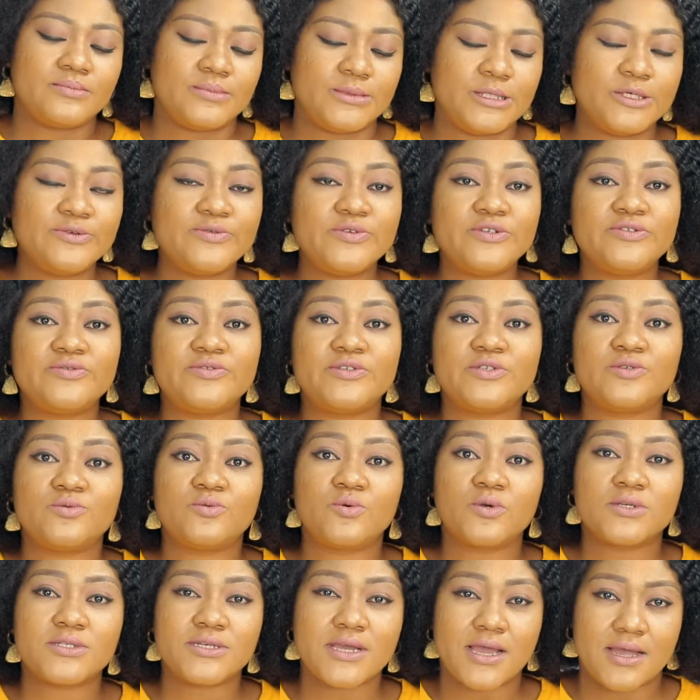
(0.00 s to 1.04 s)
Even if it's
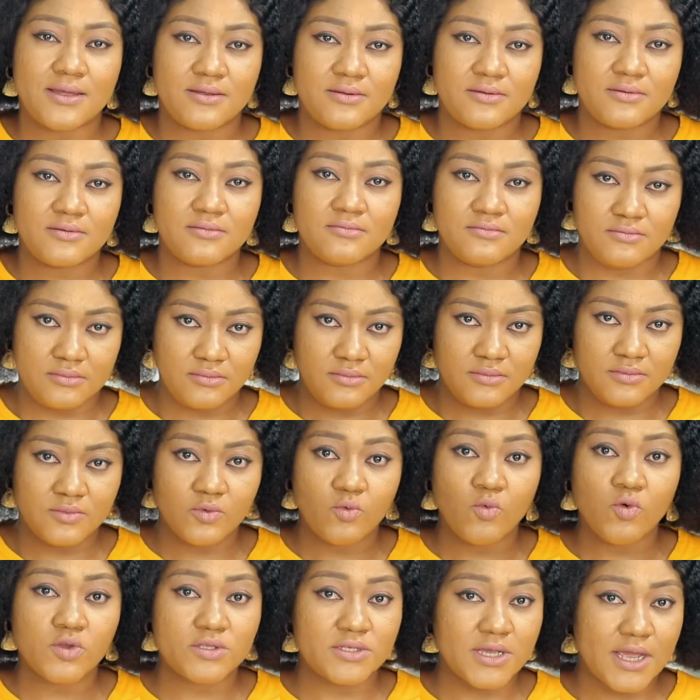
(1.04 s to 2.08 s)
water,
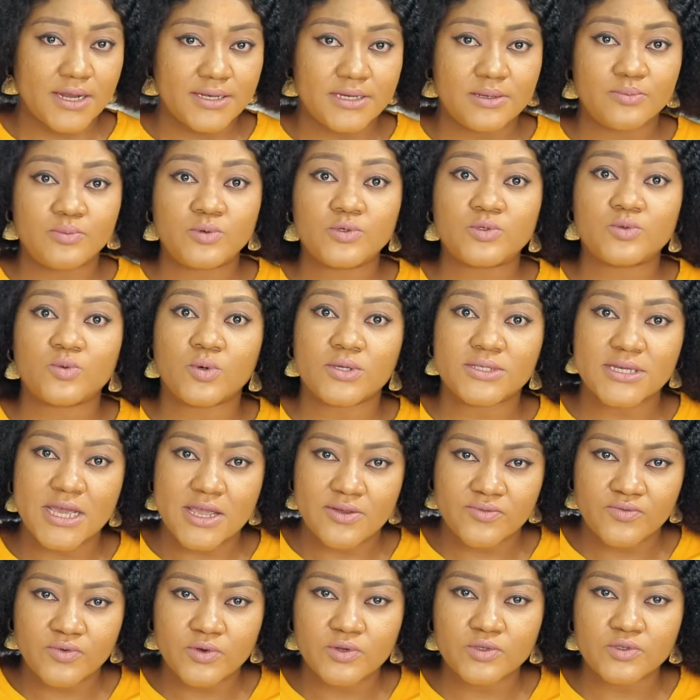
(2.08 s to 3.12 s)
water, they put water
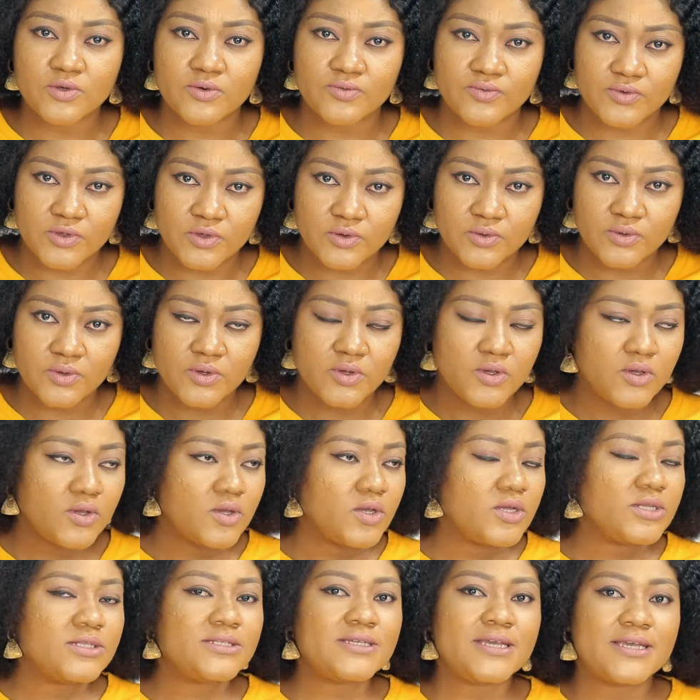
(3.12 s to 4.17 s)
in front of you.
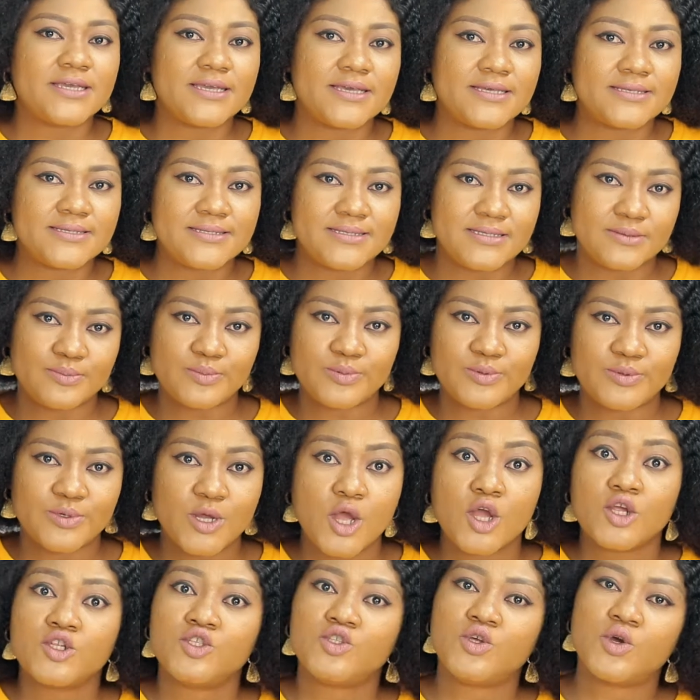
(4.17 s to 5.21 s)
Take a sip.
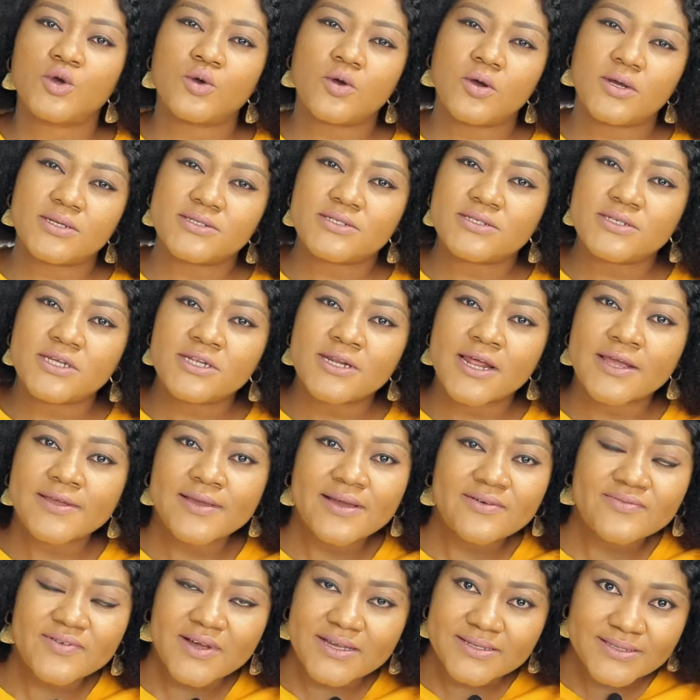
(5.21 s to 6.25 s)
Don't go on the day that
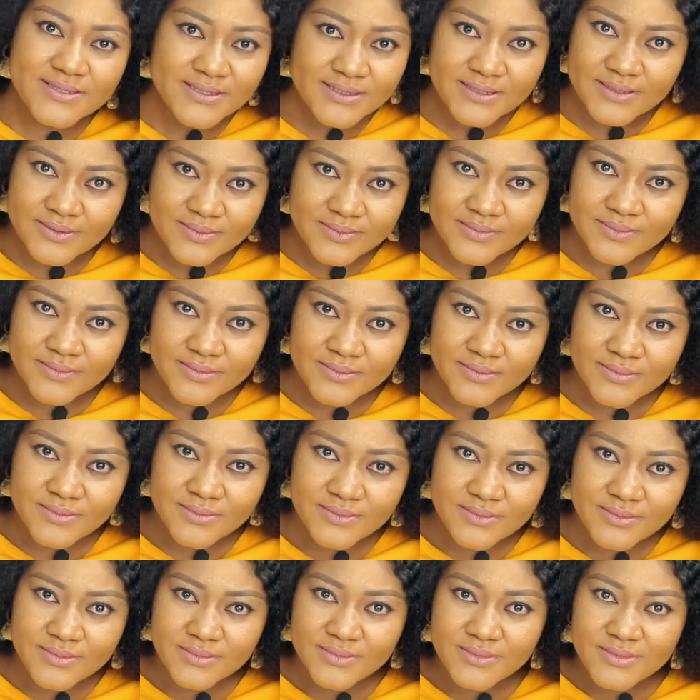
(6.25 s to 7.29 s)
you're fasting.
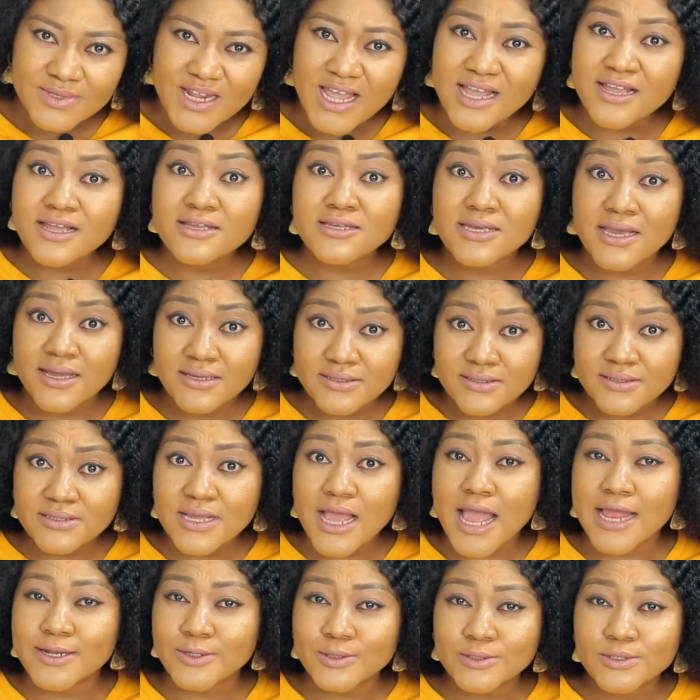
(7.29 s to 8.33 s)
Yes,
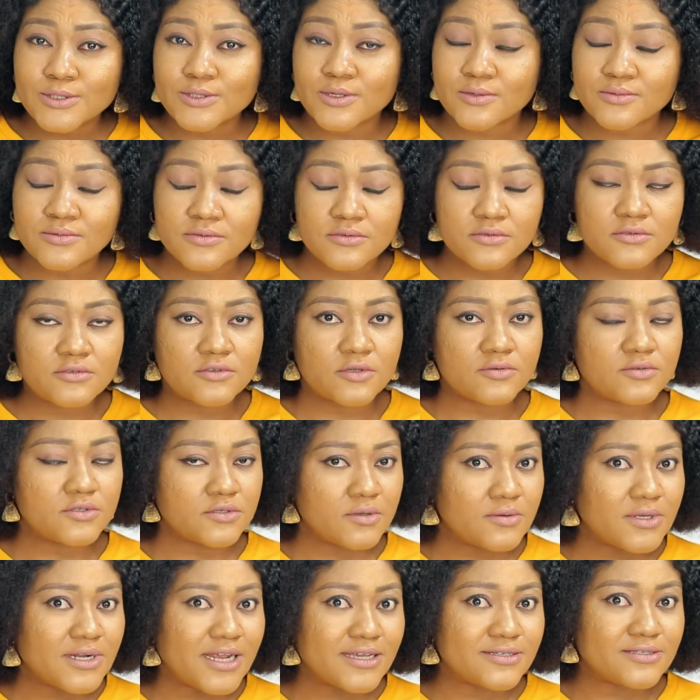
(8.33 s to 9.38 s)
I know
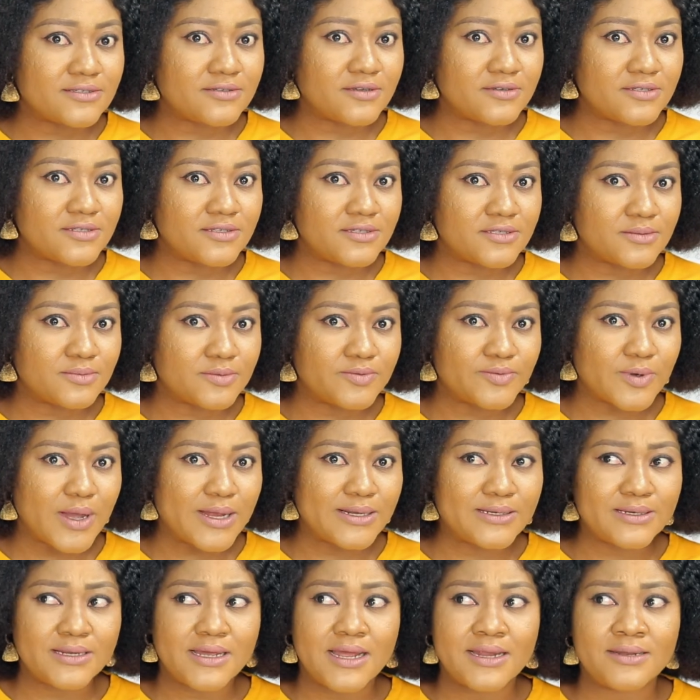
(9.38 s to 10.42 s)
someone has done this
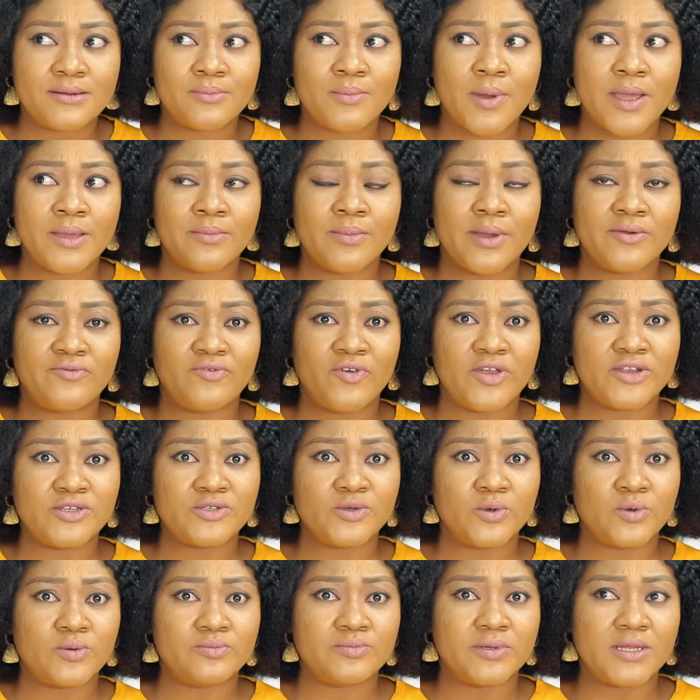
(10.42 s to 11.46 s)
before, and my friend
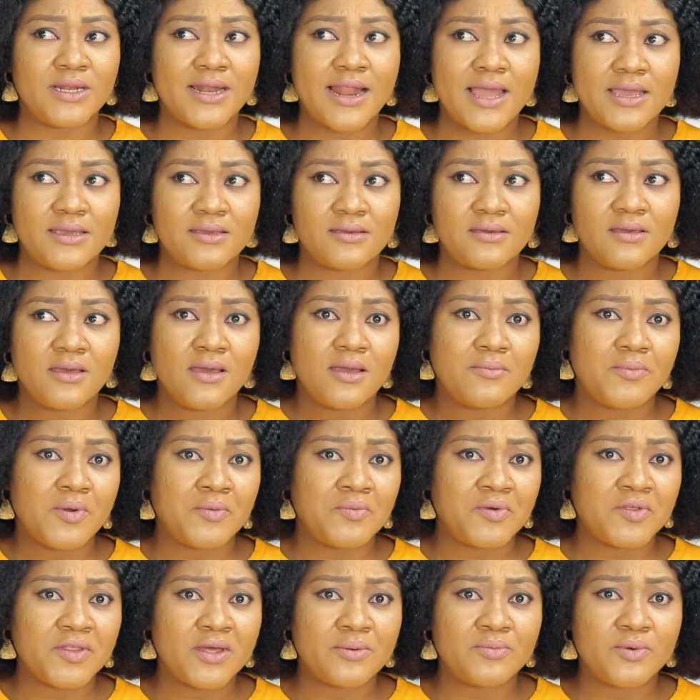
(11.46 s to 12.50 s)
told me, like, my
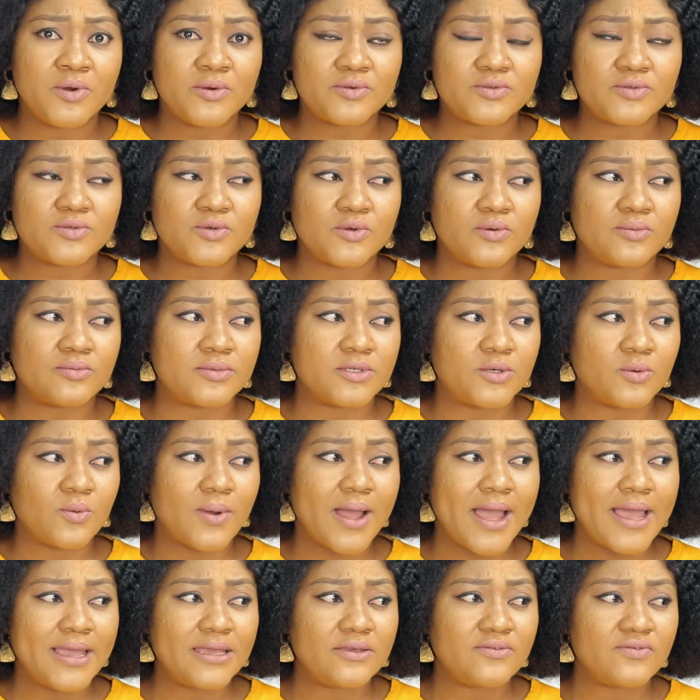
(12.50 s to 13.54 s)
brother brought home the
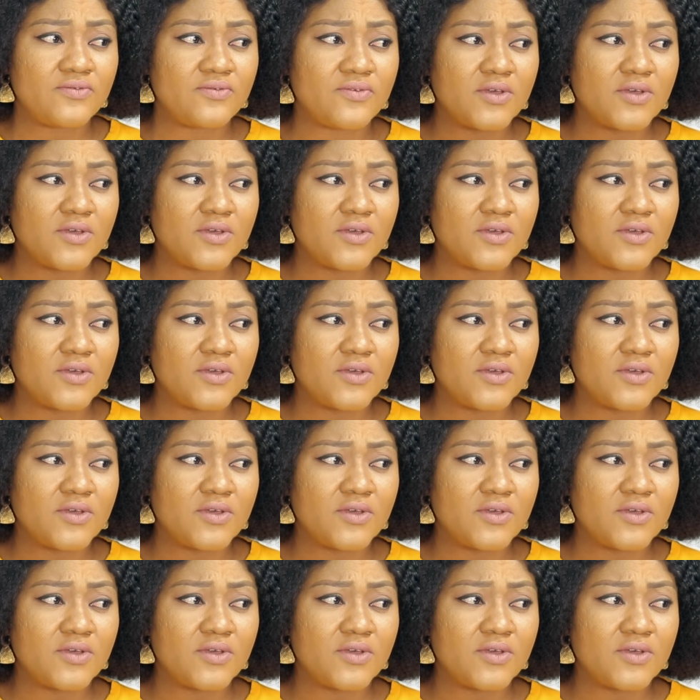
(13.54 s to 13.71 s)
wife,